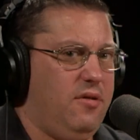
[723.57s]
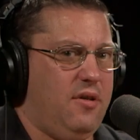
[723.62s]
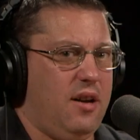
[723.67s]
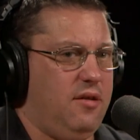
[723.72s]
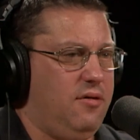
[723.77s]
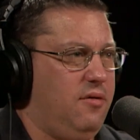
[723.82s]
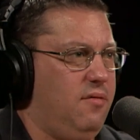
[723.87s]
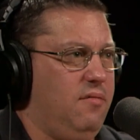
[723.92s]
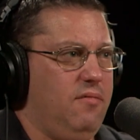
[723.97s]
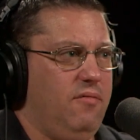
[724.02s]
It
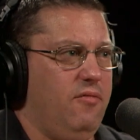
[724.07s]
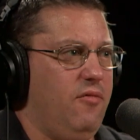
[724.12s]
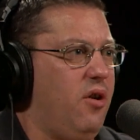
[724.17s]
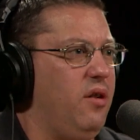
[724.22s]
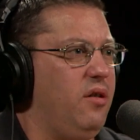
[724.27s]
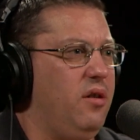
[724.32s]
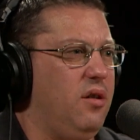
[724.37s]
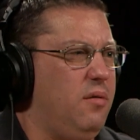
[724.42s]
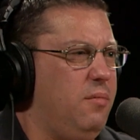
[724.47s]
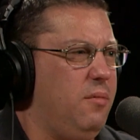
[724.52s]
takes
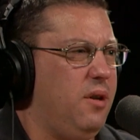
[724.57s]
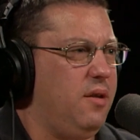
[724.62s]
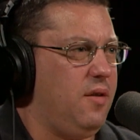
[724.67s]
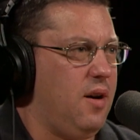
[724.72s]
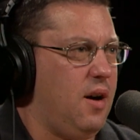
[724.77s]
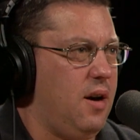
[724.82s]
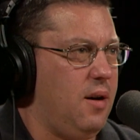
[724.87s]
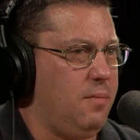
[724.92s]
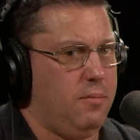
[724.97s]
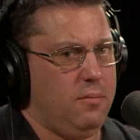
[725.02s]
very little of my
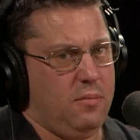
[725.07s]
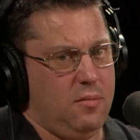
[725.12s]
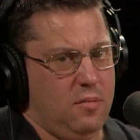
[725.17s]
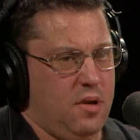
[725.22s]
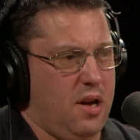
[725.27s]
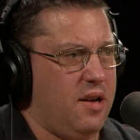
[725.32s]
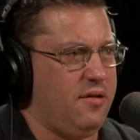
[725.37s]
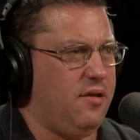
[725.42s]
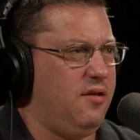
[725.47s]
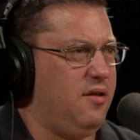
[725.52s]
time
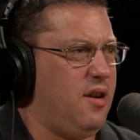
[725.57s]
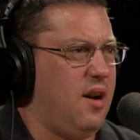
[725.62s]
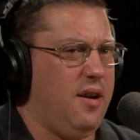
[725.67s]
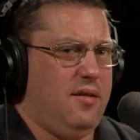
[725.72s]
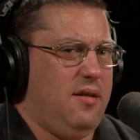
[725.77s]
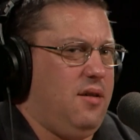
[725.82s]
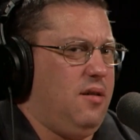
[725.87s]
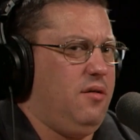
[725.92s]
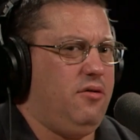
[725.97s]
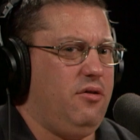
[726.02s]
as a
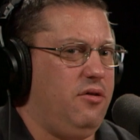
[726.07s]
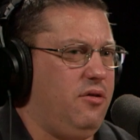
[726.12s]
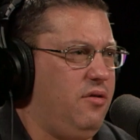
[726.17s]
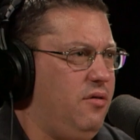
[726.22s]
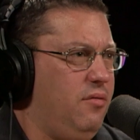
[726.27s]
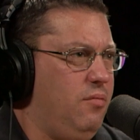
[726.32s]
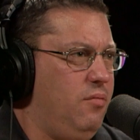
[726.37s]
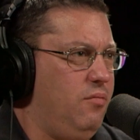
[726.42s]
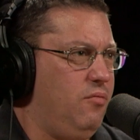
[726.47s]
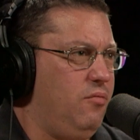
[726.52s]
side thing,
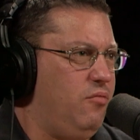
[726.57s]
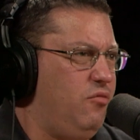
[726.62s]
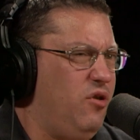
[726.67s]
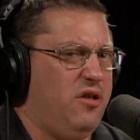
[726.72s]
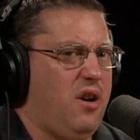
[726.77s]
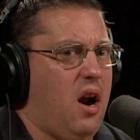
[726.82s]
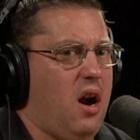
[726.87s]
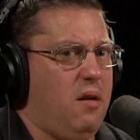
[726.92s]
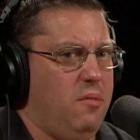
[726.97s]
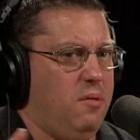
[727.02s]
just
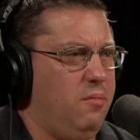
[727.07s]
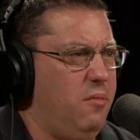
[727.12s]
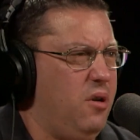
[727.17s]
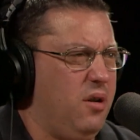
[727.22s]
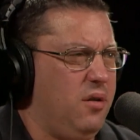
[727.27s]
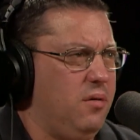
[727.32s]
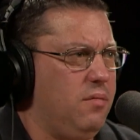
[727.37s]
retirement money.